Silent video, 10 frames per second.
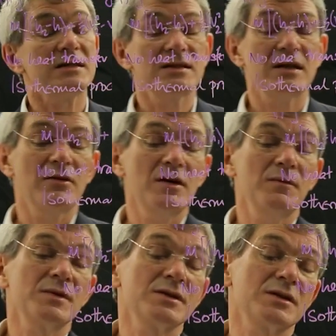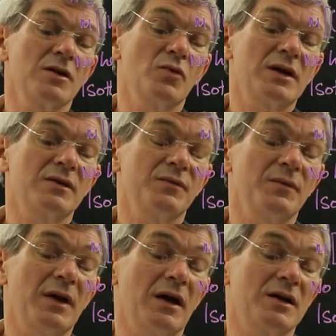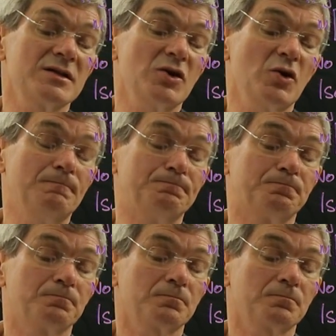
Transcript: is 0, so we can assume